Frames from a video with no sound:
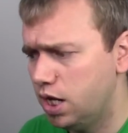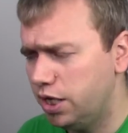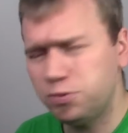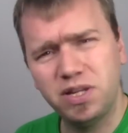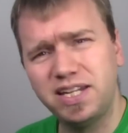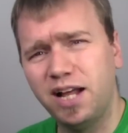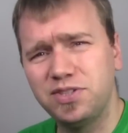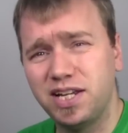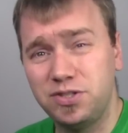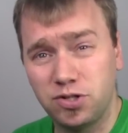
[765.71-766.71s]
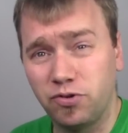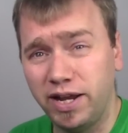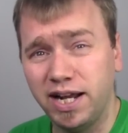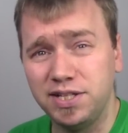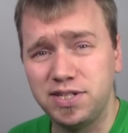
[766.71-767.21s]
It's one of the downsides to
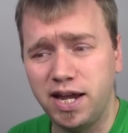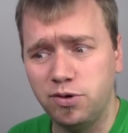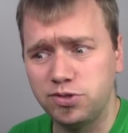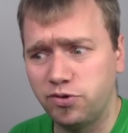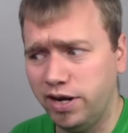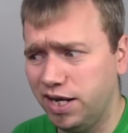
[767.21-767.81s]
Grey Knights now, is Grey